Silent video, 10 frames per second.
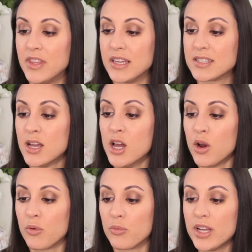this
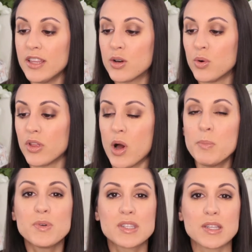really cool, it
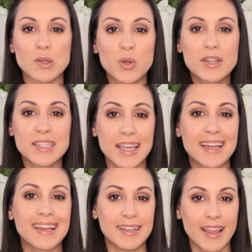almost looks
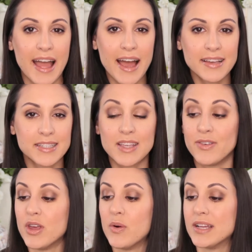like glass,
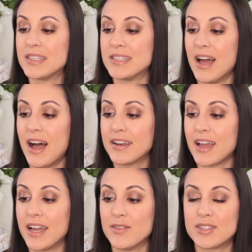even though it's not,
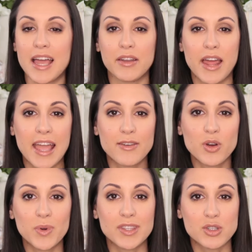kind of styled
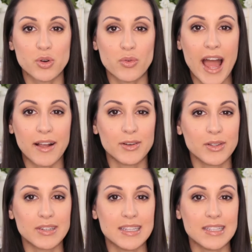handle with this
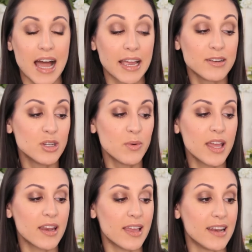crackle design to
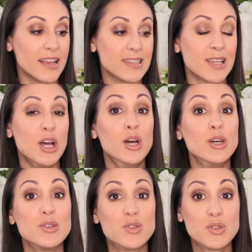it. It is
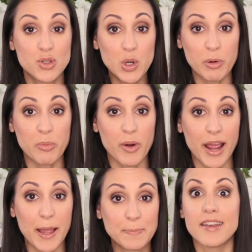super
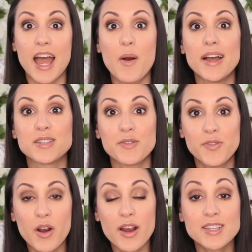pretty. Now, as
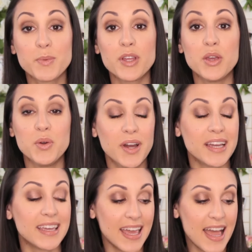far as what you
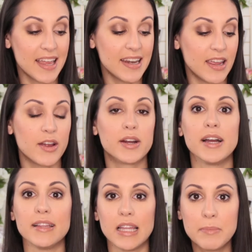get in here,
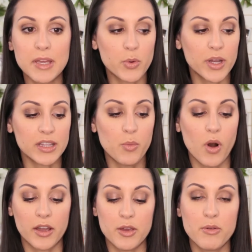let me quickly
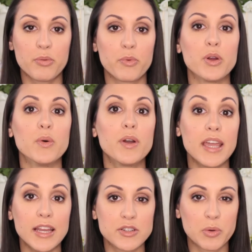walk you through
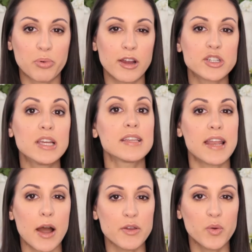each of the brushes and
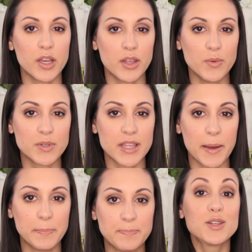how you can use
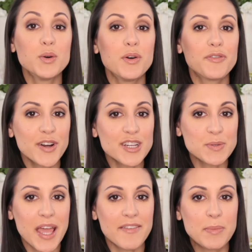them. So first
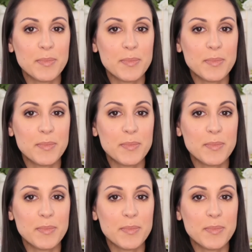we have the